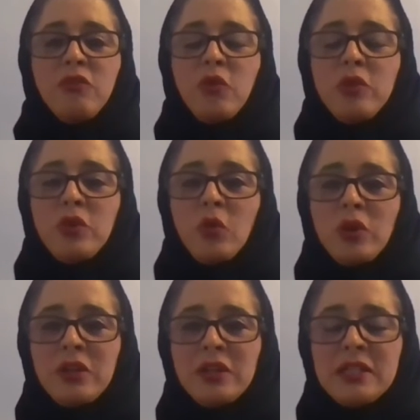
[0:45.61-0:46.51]
and for the
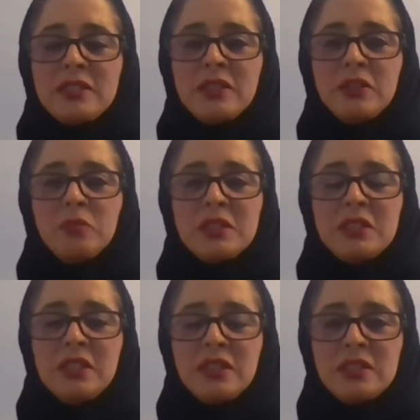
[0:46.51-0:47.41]
organizing
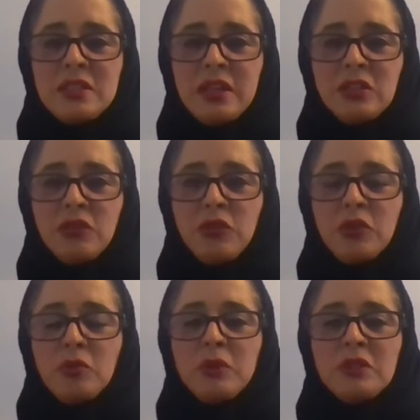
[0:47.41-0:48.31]
committee and the scientific
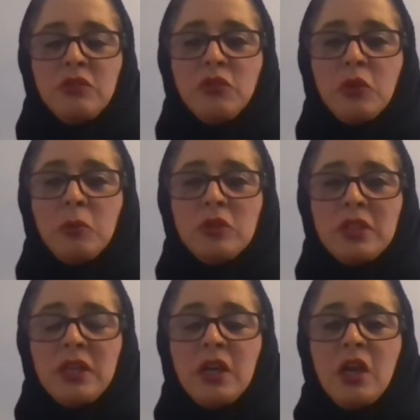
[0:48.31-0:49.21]
committee for
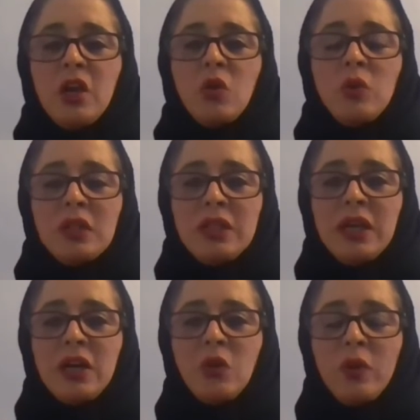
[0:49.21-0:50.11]
putting really
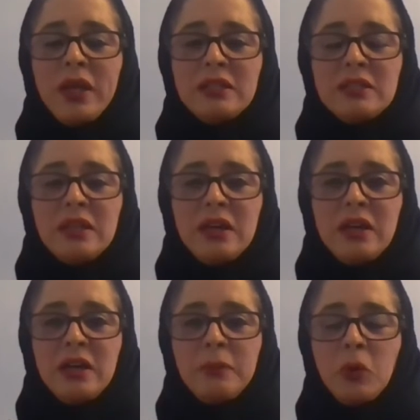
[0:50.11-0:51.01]
a great
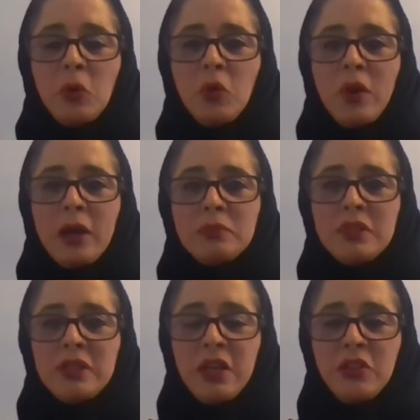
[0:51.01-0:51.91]
program
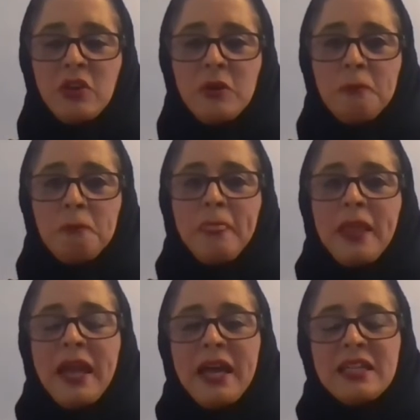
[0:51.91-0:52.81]
together.
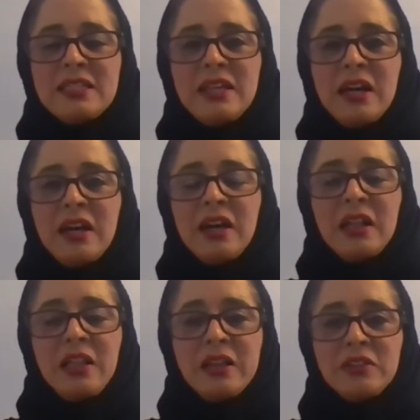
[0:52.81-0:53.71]
And
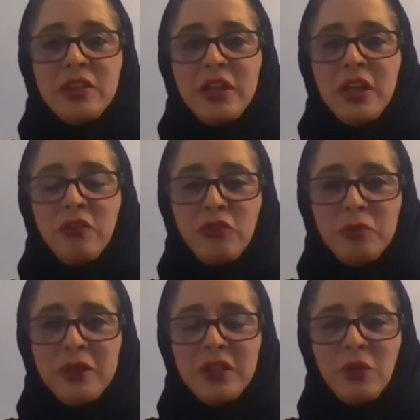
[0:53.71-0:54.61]
I'd like to thank
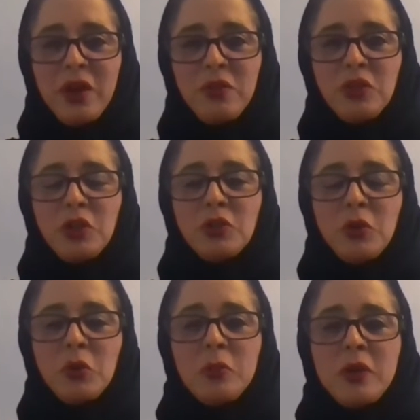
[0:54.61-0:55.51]
everybody around the
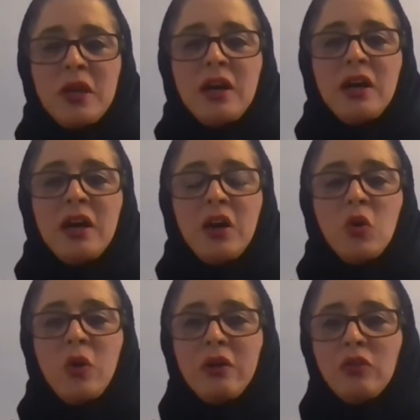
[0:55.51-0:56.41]
globe
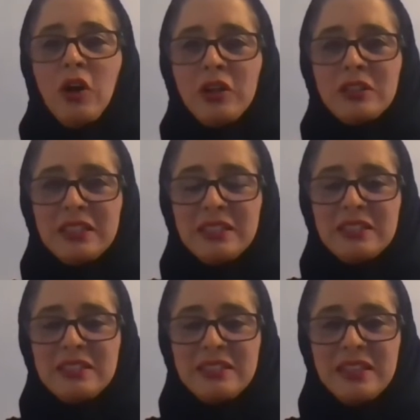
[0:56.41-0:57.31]
who have logged
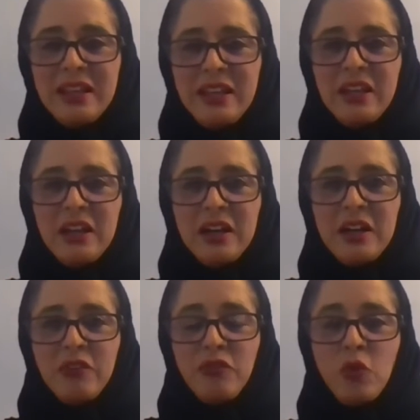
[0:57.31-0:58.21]
in today
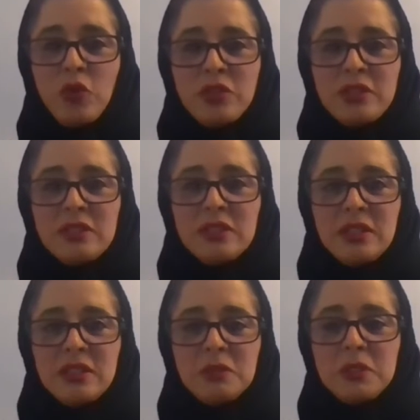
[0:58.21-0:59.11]
for this
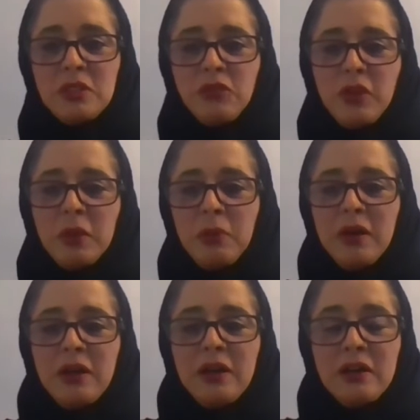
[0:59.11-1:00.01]
specific
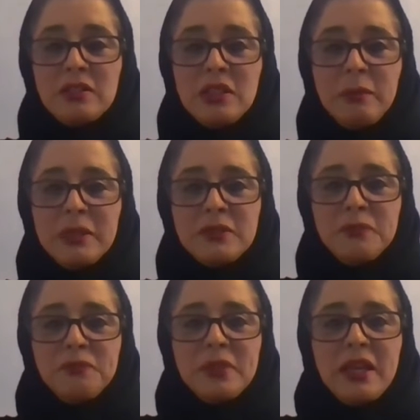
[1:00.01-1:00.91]
summit.